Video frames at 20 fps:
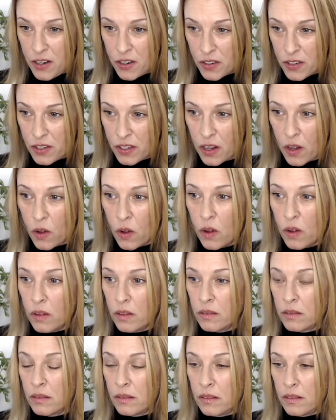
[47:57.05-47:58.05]

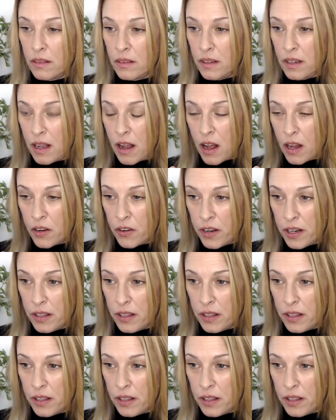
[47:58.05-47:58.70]
soul, honoring